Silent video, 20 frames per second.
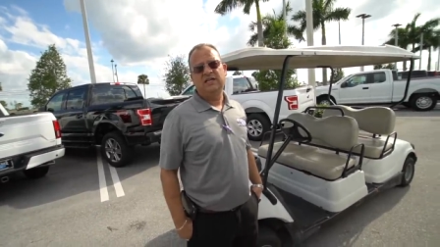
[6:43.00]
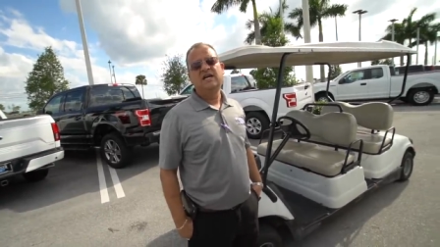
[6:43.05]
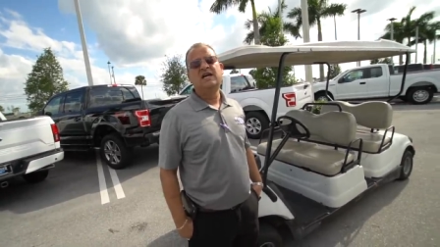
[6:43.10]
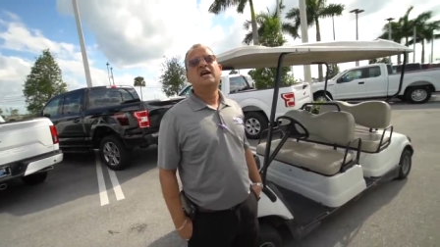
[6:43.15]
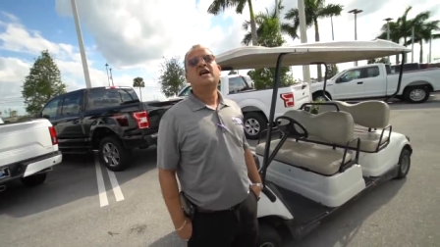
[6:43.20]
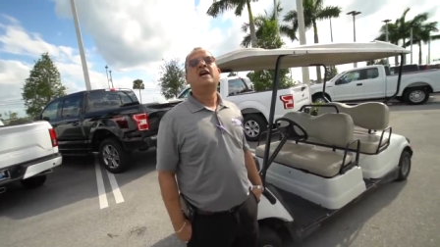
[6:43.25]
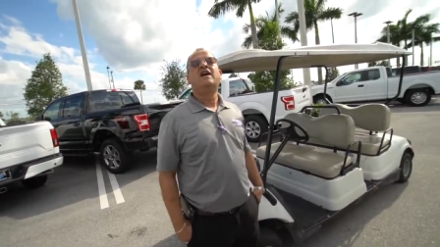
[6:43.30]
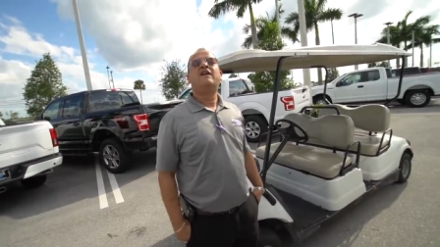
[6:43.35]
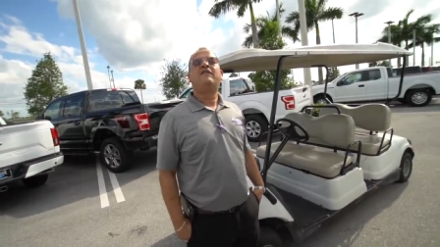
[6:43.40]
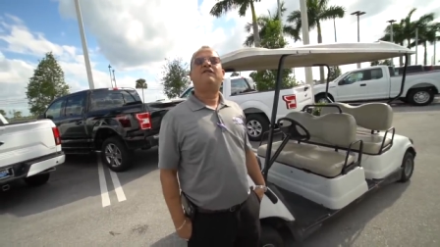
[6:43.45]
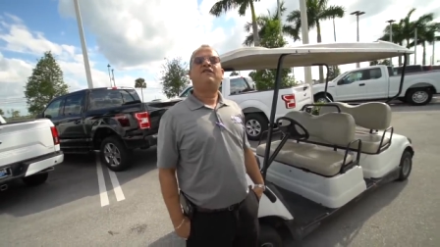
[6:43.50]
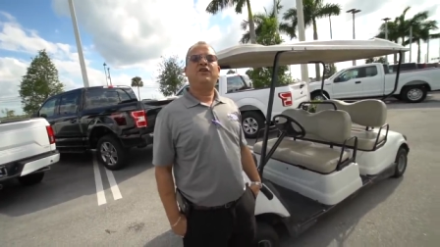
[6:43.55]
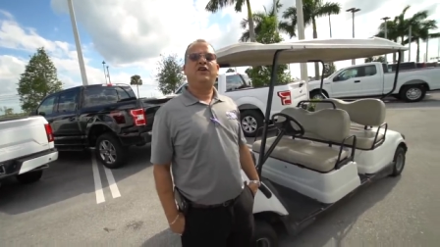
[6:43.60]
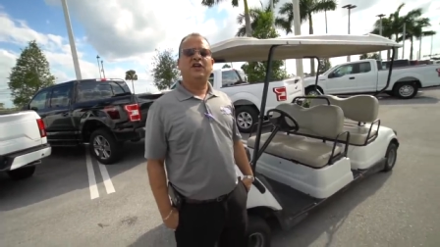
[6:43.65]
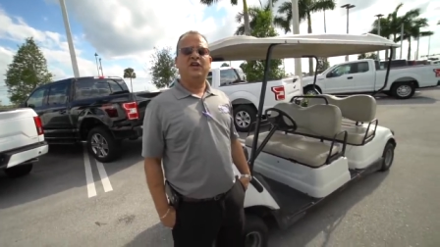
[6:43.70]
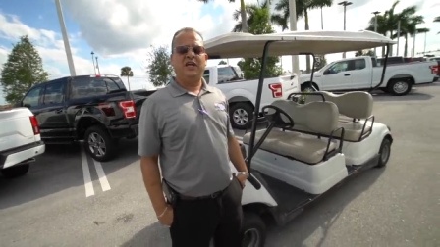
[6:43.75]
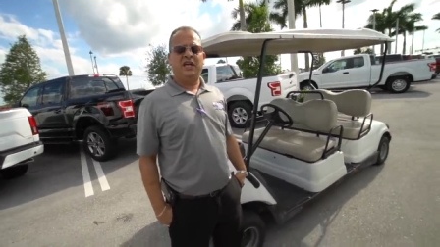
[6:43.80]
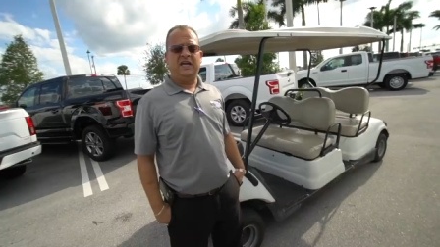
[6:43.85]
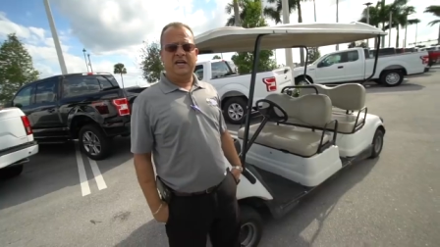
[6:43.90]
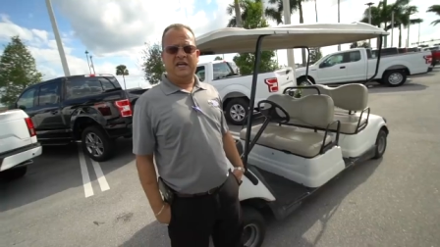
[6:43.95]
Yeah, no,
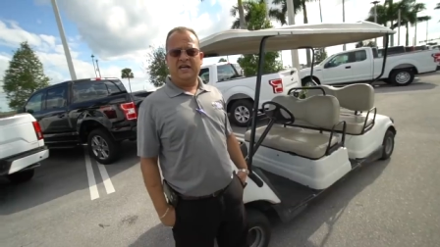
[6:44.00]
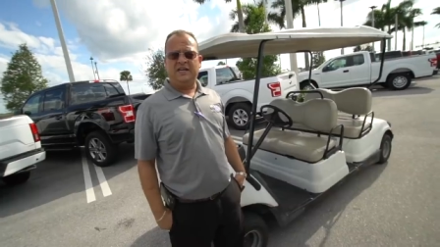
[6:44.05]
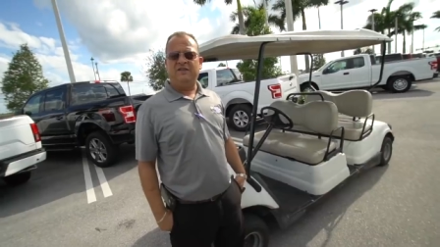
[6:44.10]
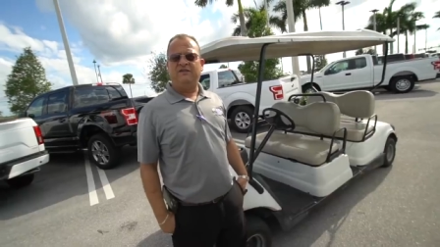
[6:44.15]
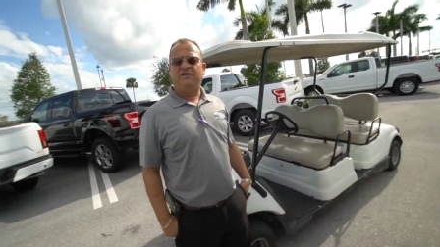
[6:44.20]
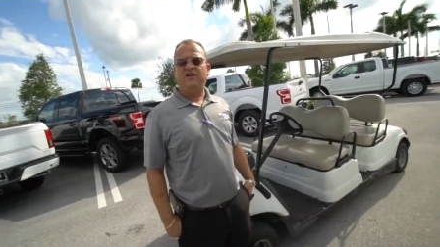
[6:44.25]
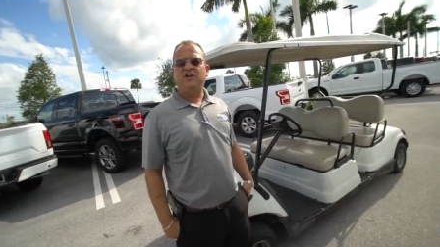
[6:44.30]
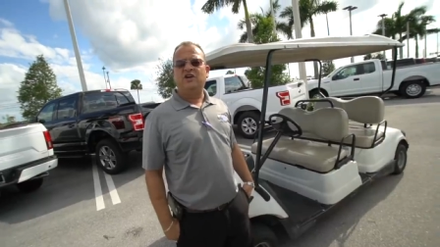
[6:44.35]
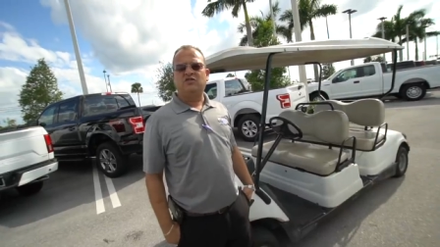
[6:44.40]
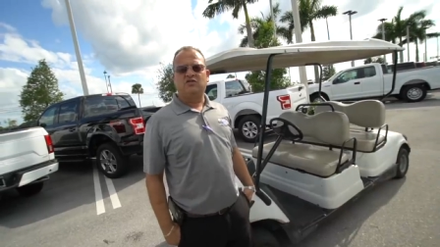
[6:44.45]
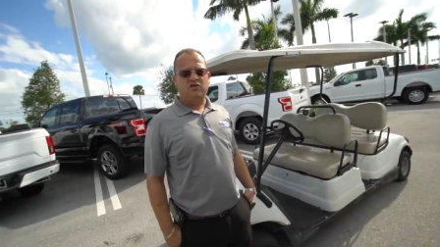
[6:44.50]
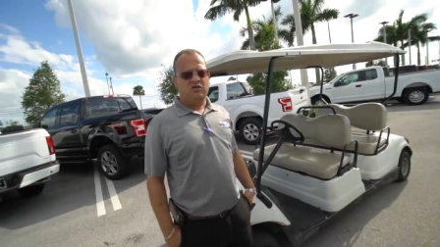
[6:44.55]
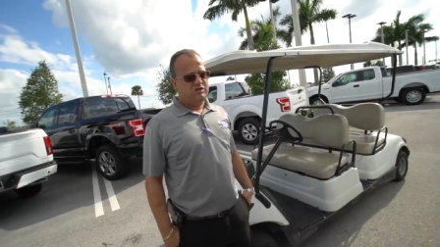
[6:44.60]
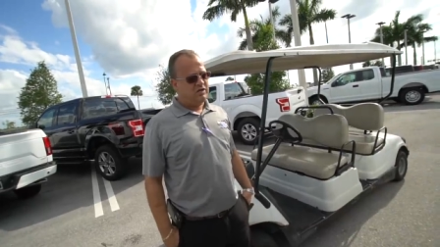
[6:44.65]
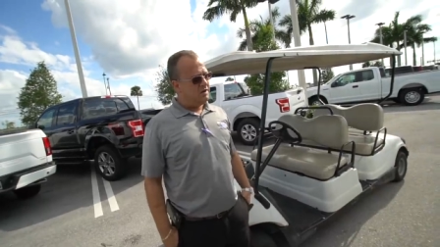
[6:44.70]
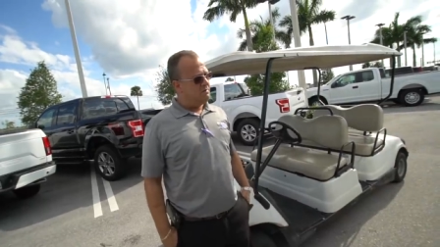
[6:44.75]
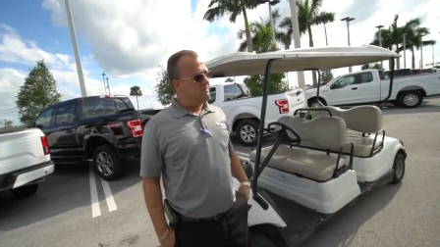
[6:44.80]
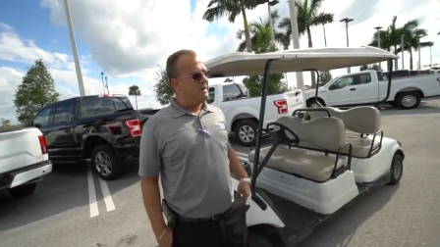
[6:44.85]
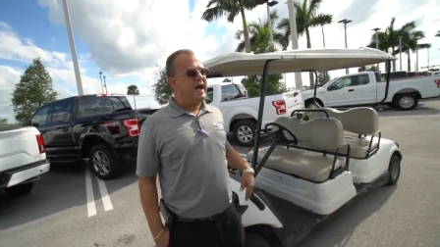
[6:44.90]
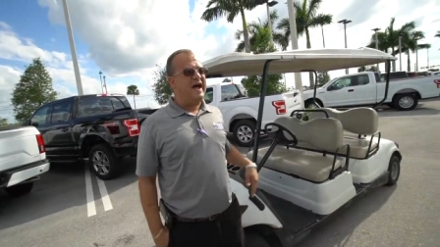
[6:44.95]
definitely. If you need any vehicle,
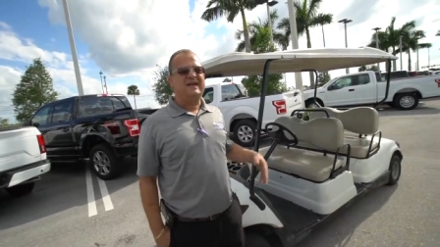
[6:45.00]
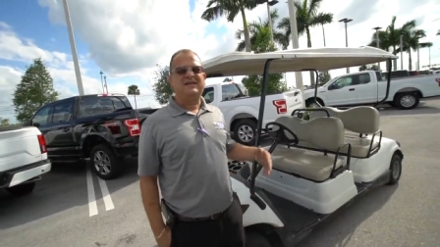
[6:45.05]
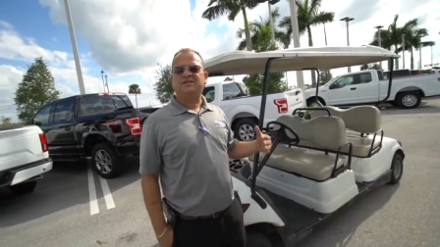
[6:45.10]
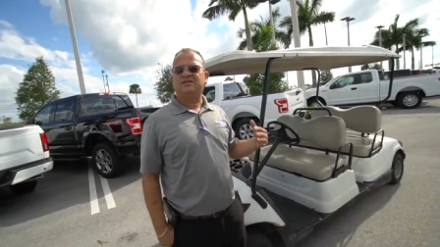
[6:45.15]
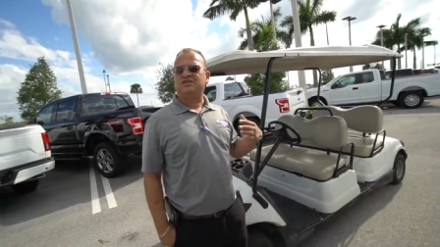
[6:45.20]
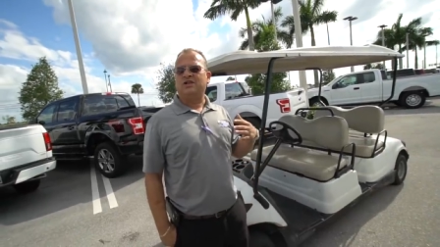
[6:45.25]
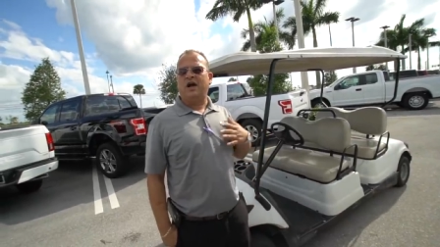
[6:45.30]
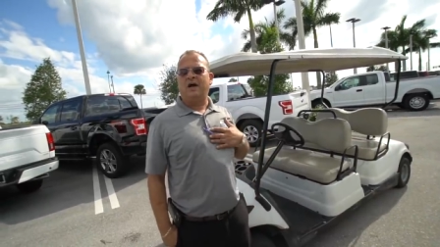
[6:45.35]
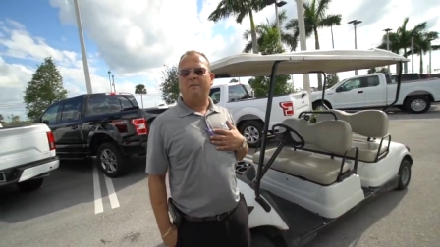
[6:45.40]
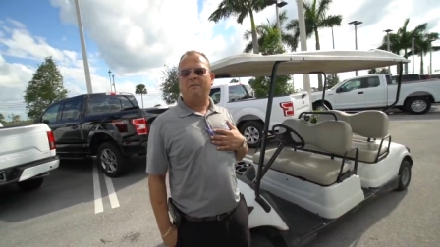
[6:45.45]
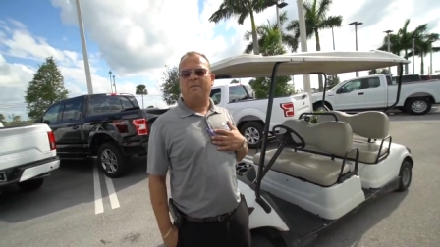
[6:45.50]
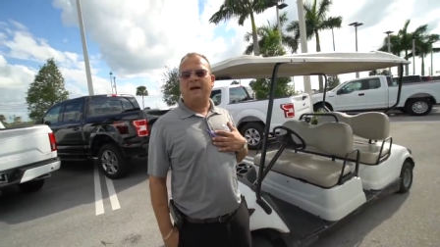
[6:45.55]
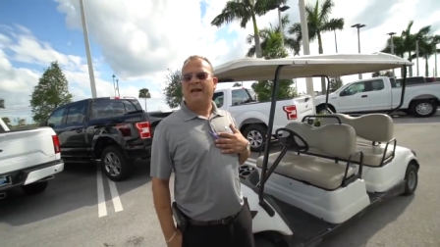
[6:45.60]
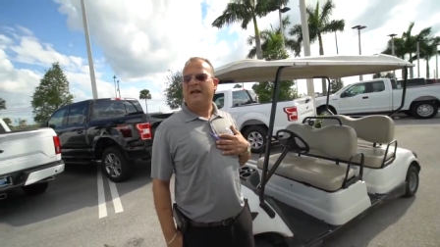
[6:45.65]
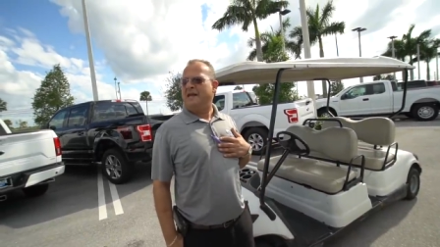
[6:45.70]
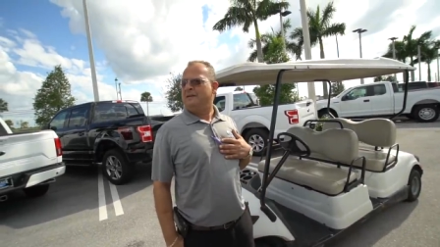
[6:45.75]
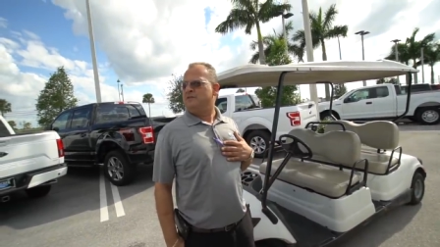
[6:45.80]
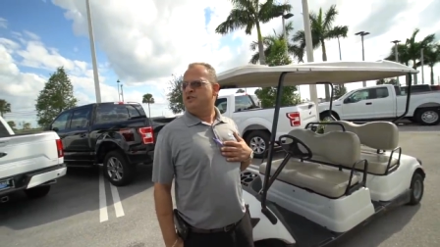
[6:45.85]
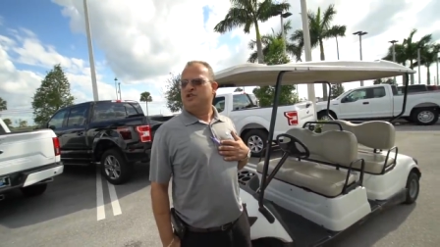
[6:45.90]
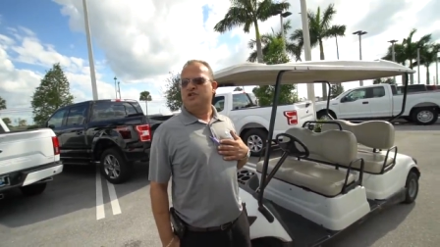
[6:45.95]
come by and stop. My
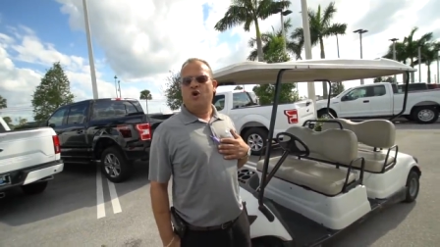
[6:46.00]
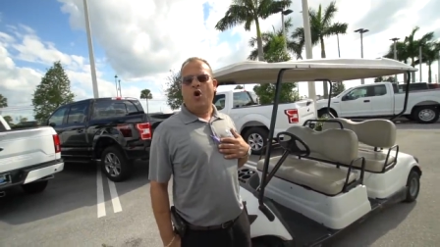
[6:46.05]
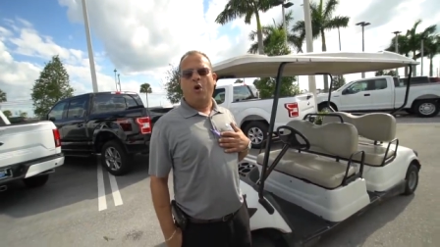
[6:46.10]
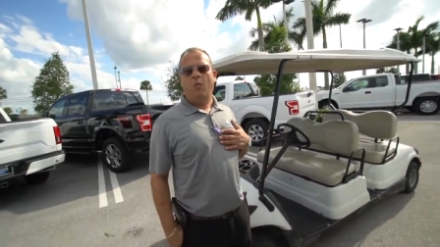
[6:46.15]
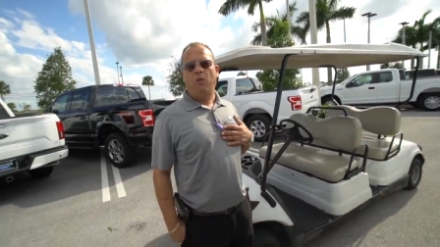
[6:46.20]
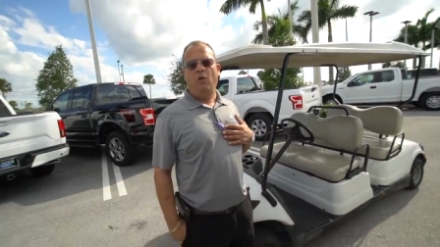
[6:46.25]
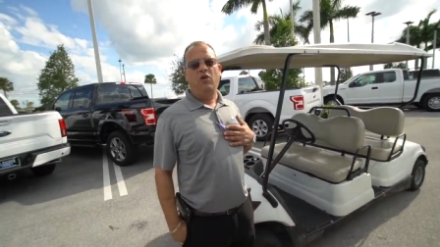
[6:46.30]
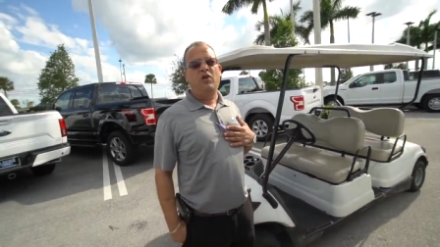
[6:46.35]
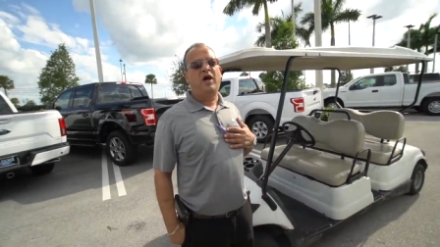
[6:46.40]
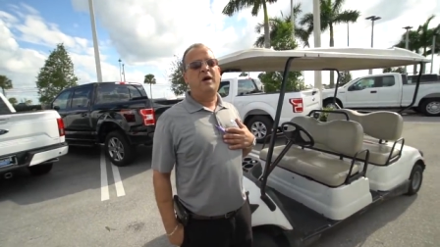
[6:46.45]
name is Noble.